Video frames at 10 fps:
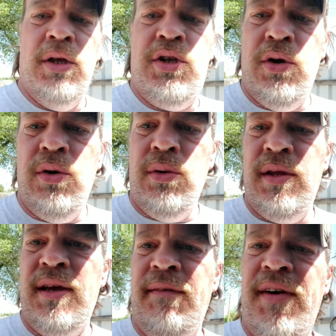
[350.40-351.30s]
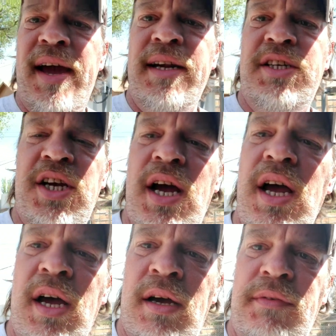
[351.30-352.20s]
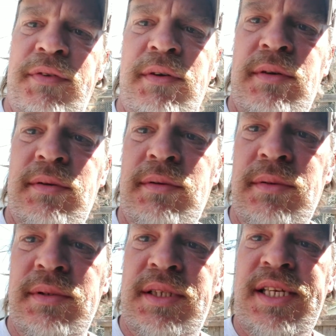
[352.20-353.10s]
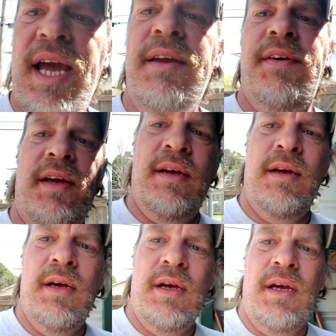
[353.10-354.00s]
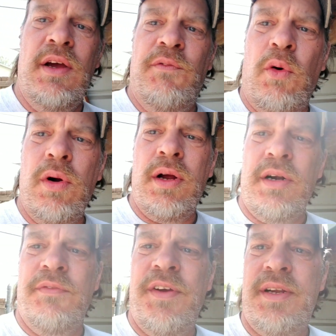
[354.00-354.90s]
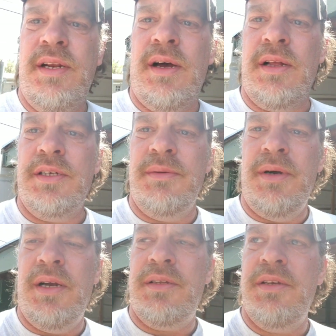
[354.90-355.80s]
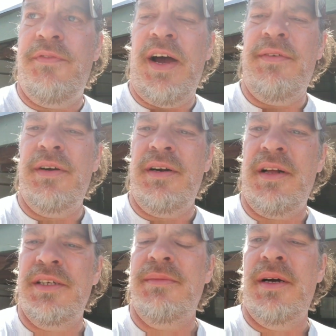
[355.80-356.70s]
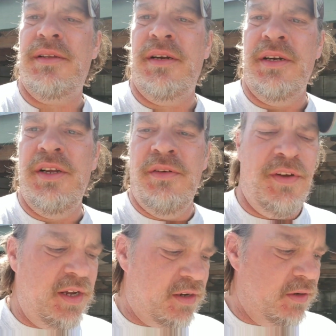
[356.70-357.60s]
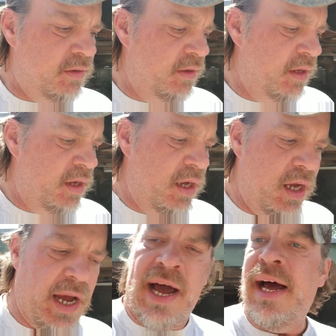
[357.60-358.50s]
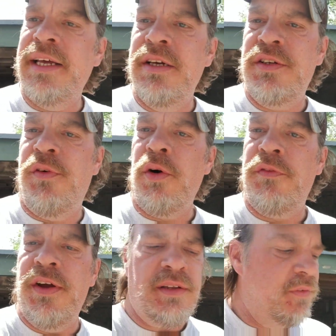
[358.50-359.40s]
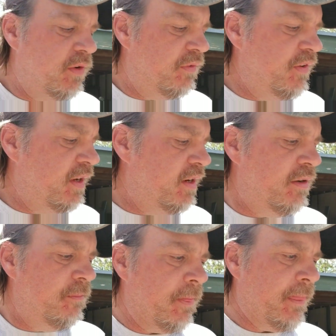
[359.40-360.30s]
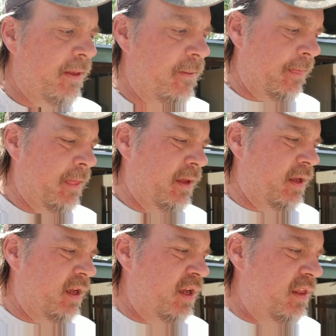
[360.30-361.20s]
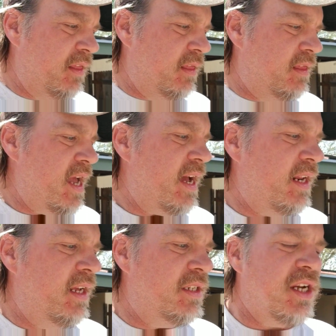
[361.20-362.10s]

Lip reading: to the advantage of saving $450 a month to $500 a month on a new vehicle, I use $450 for a figure. That is